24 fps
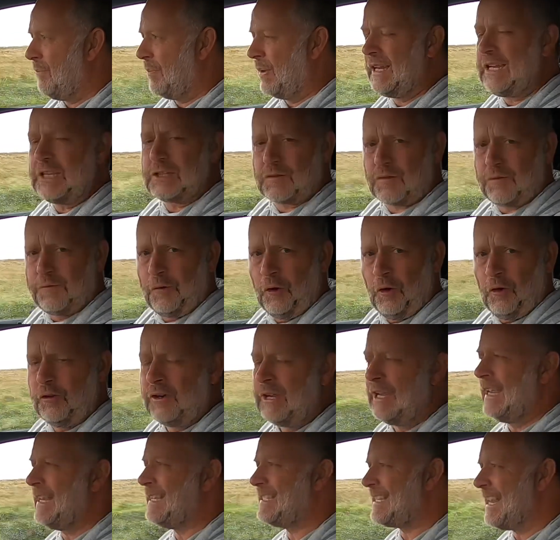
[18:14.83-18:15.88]
But it's
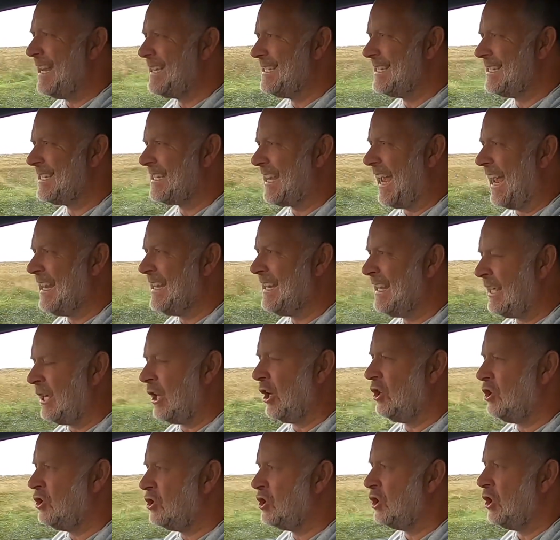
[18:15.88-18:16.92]
fun, it's
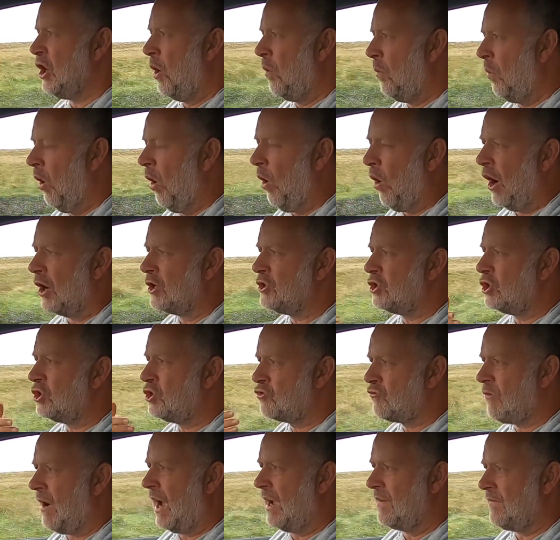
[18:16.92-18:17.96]
entertaining, and do you know what? As you
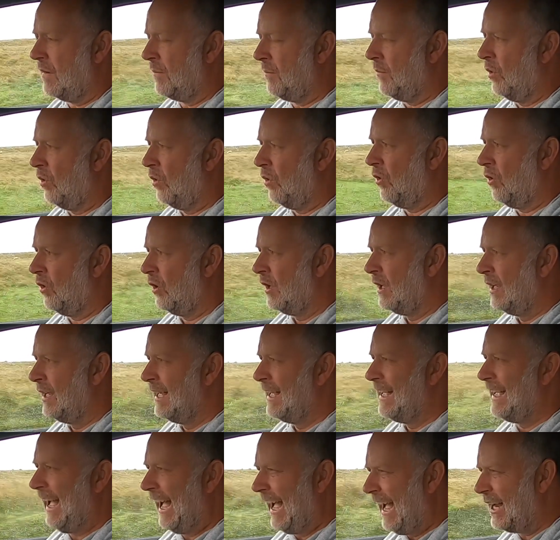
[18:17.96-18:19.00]
drive it more,
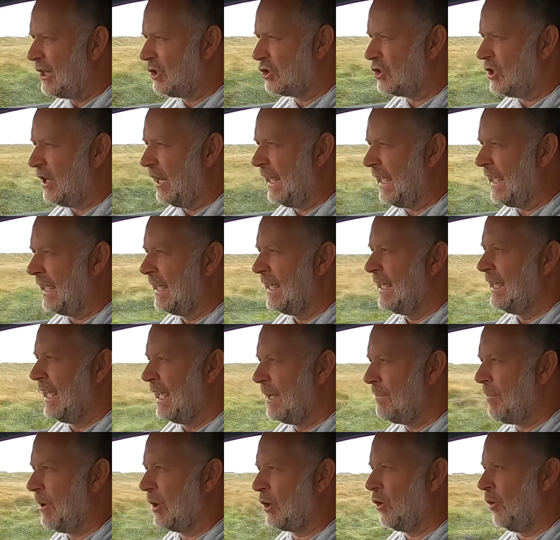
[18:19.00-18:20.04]
actually,
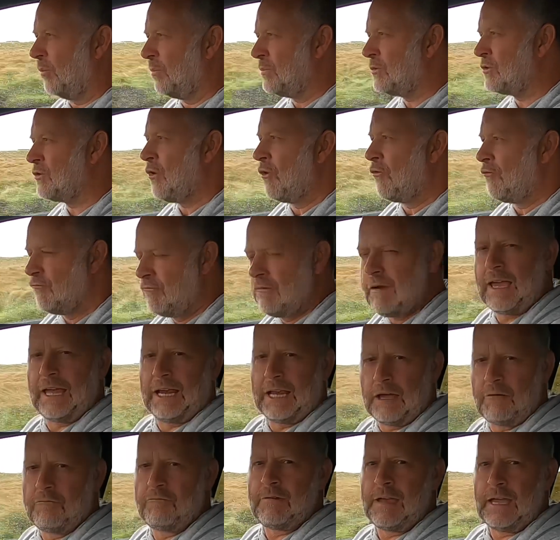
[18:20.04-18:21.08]
it becomes
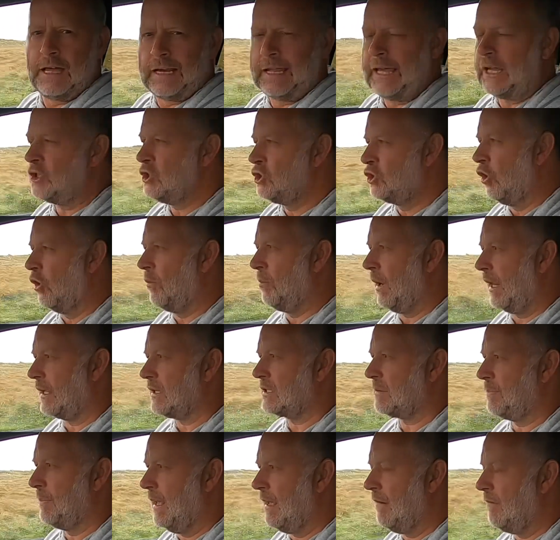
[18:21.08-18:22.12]
really, really enjoyable
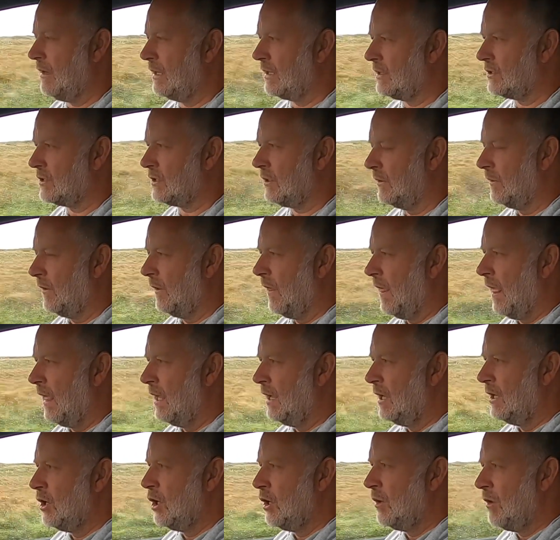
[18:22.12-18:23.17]
experience.
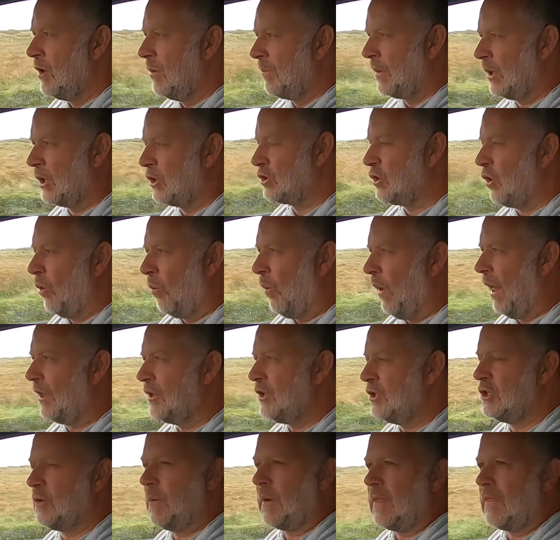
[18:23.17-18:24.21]
Because while
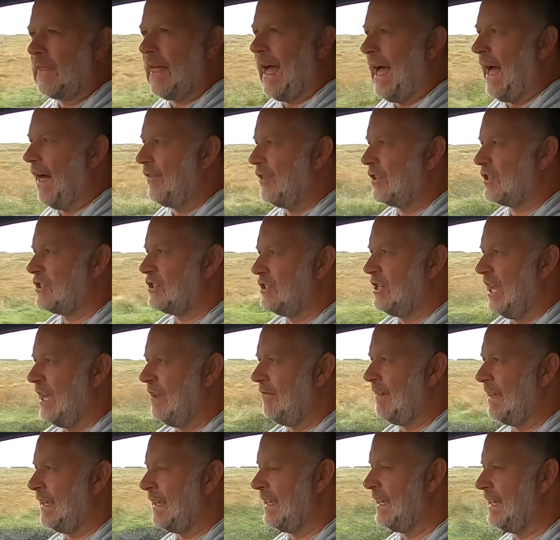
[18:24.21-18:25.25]
you're doing that, the
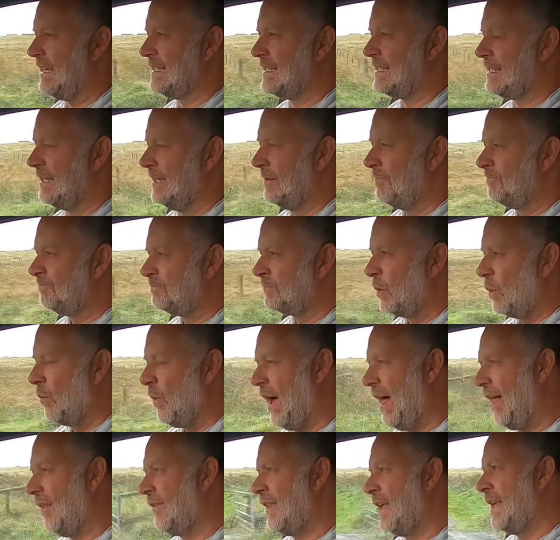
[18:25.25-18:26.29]
steering is,
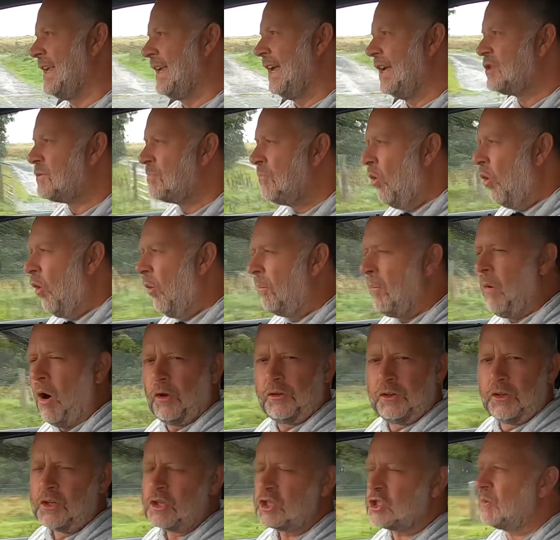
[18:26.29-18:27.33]
well, it's more
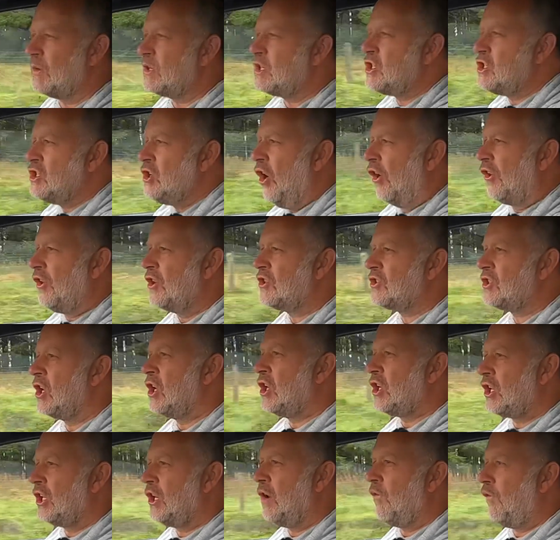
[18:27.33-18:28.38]
modern, so it's not as,
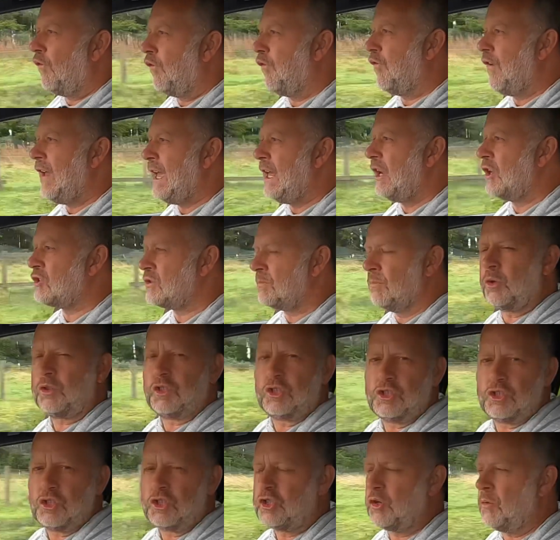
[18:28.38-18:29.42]
you don't feel as
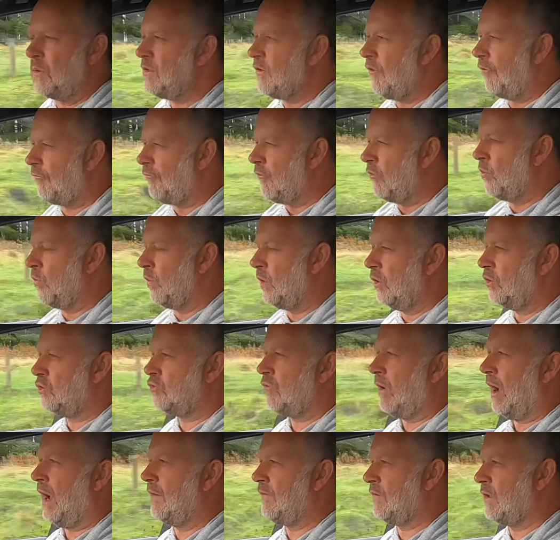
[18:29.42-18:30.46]
much as you do in the front-wheel
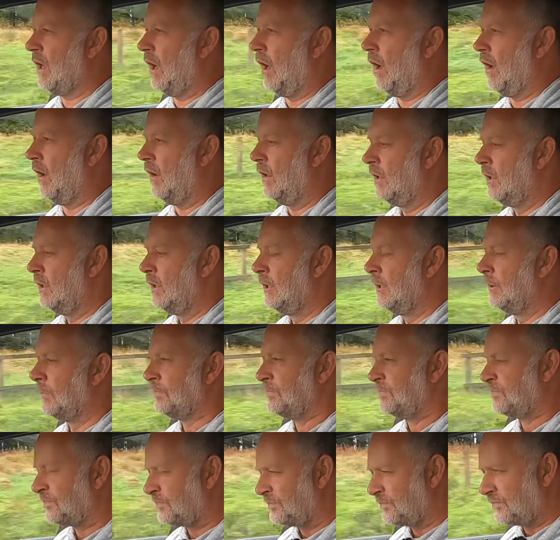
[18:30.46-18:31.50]
drive car.
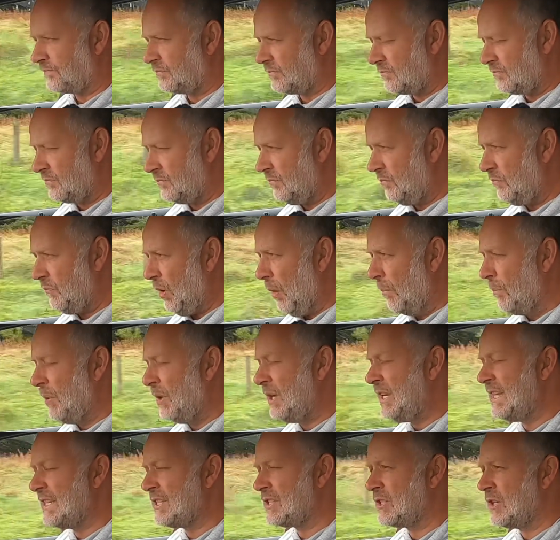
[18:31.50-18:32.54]

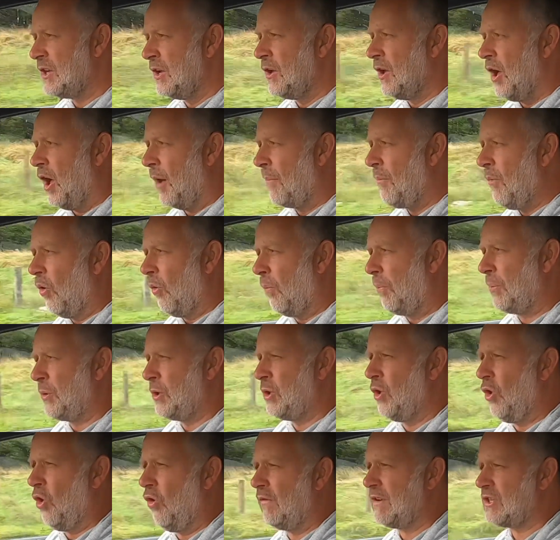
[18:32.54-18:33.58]
But it's a more
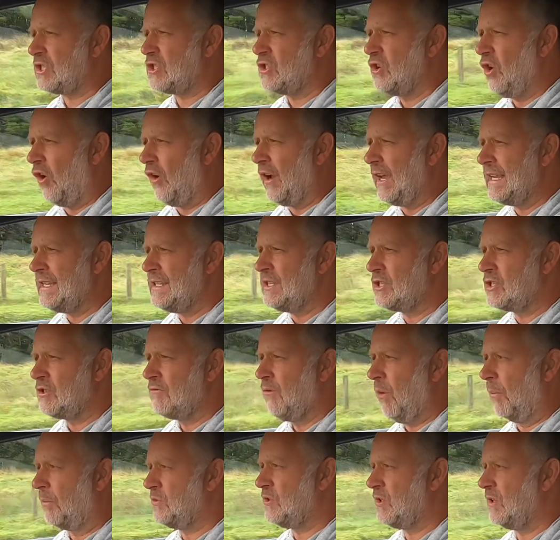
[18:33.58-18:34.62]
pure, it's not
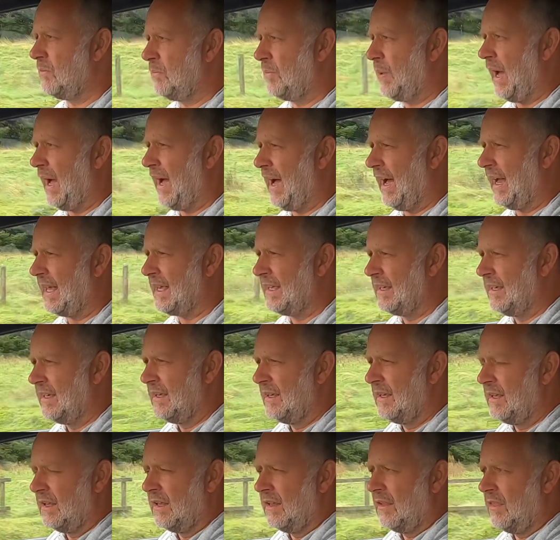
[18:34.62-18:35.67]
interrupted by
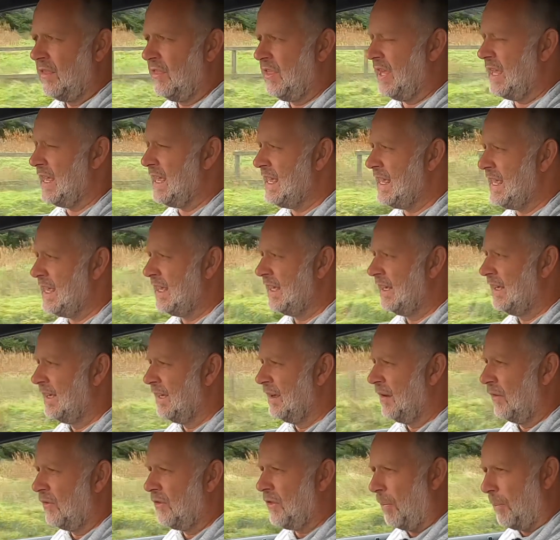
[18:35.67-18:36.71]
the
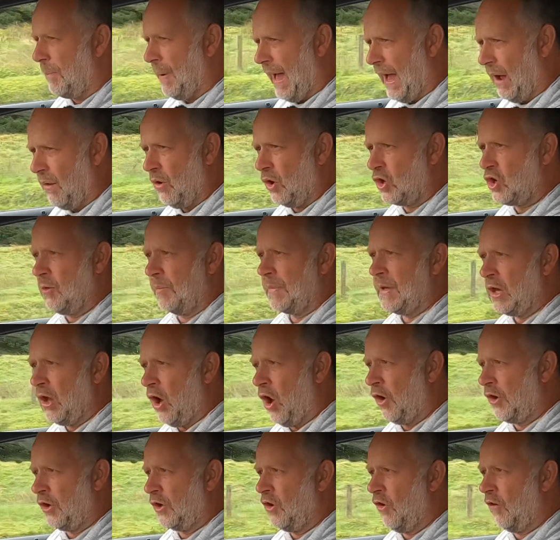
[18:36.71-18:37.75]
power coming
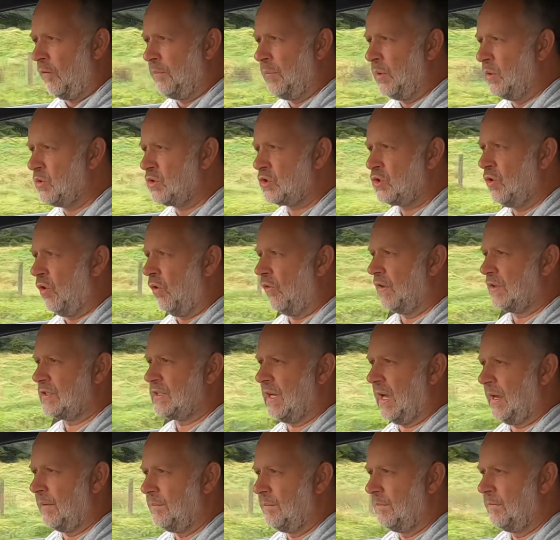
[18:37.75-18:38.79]
on and off boost all the
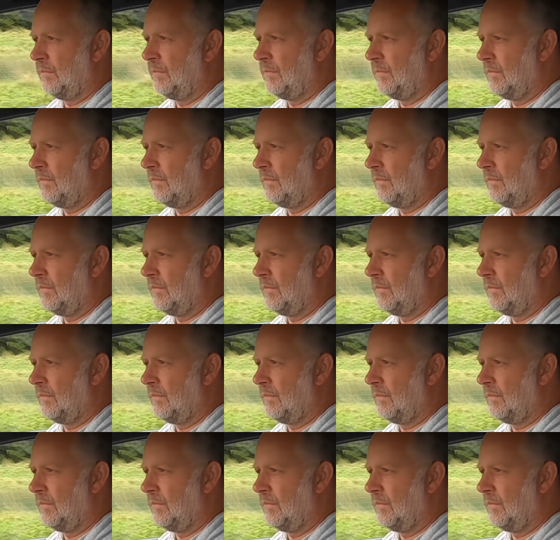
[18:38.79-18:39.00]
time.